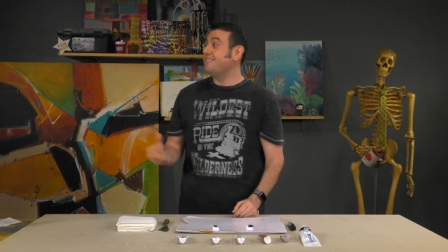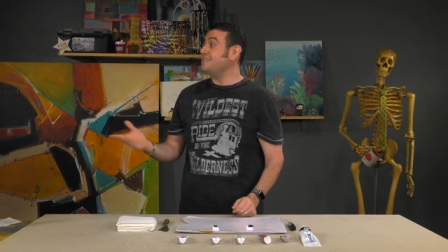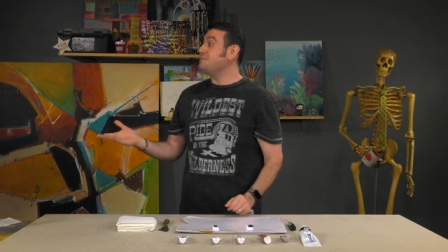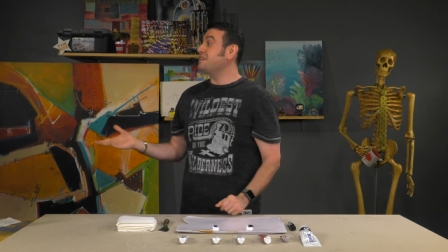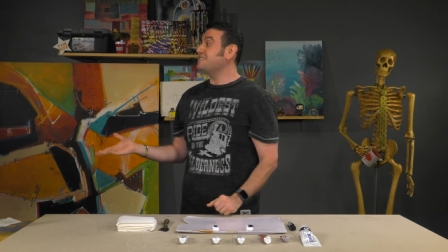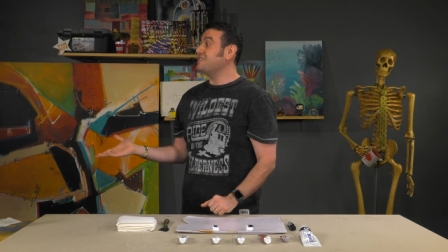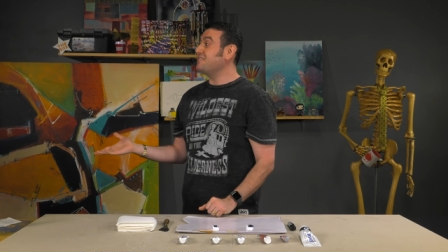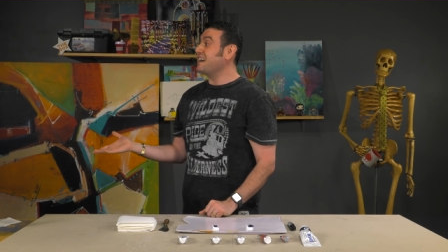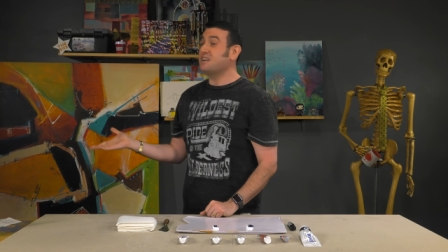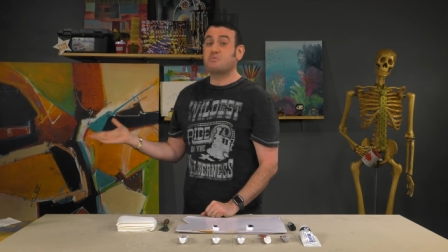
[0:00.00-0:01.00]
That's because
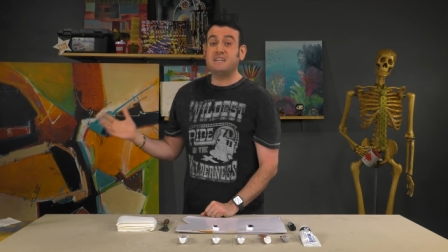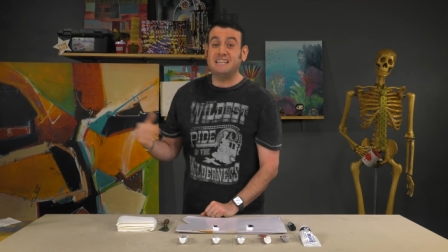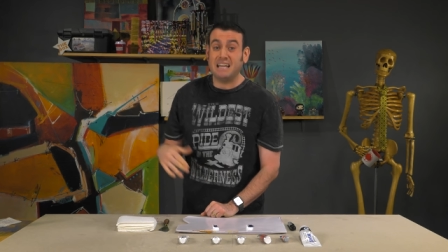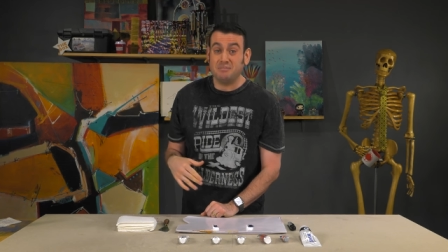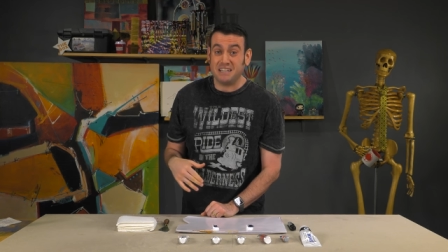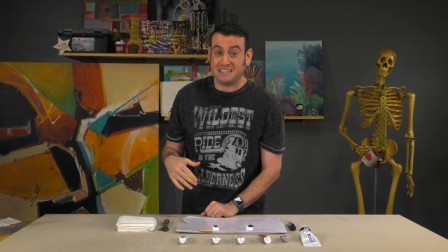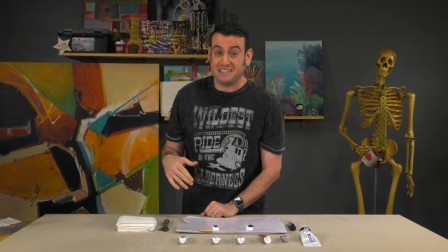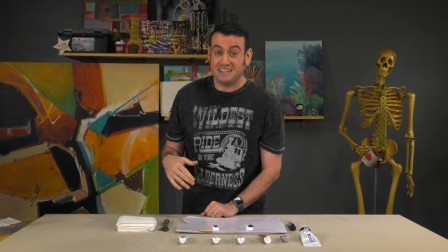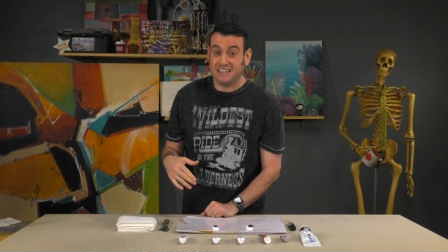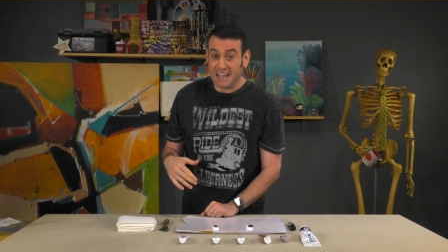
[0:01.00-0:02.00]
they've kind of renamed it.
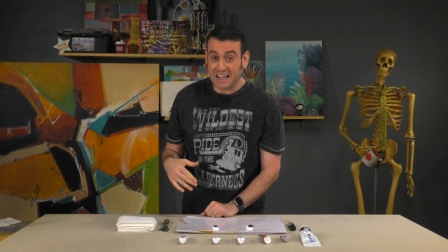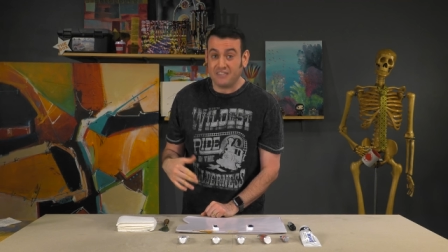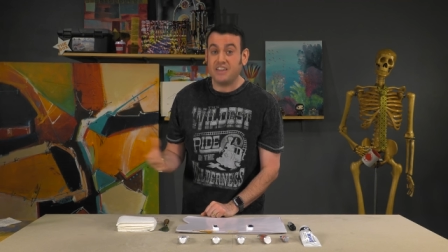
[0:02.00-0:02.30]
Yeah,